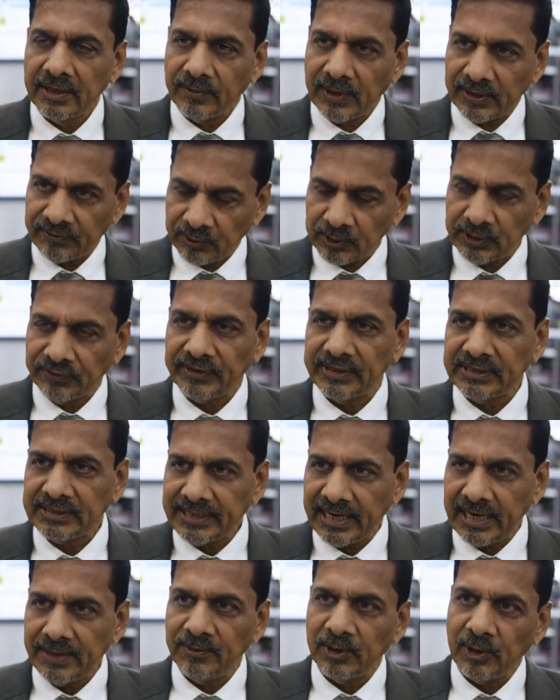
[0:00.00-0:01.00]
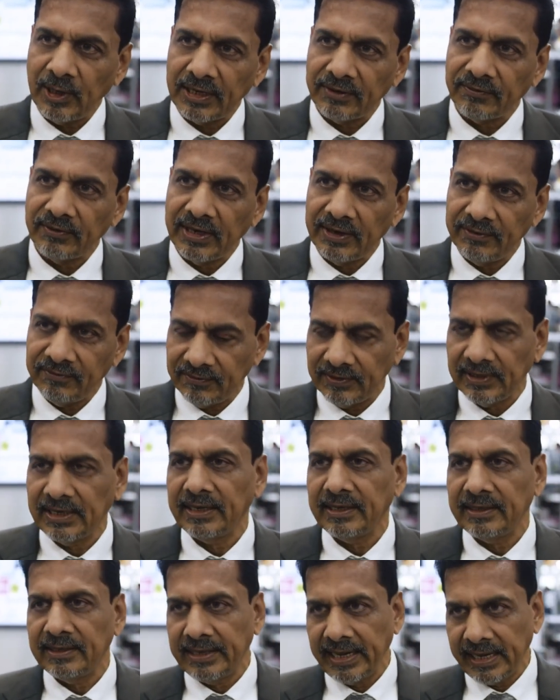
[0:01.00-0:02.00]
But for the first time, we
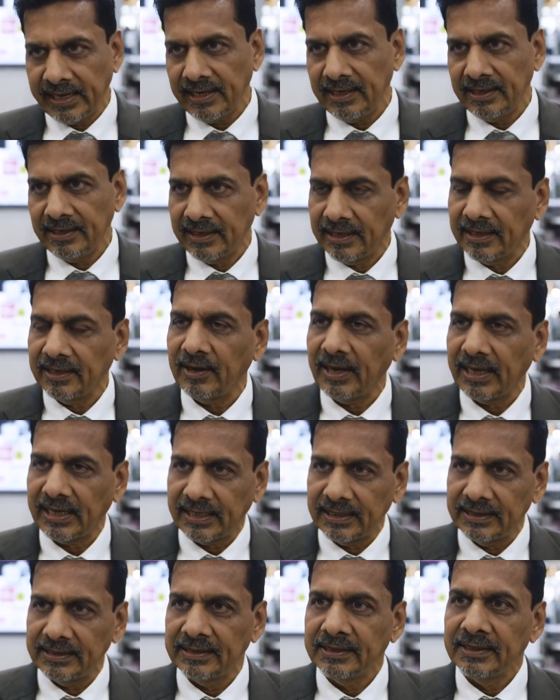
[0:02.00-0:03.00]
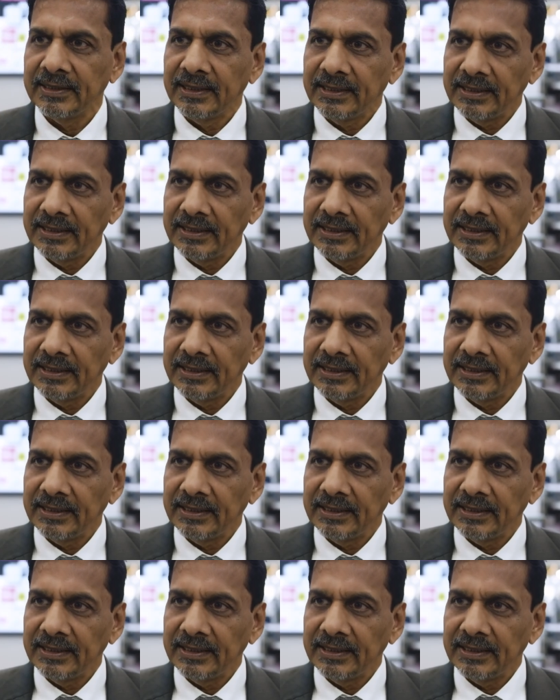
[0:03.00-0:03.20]
have taken, a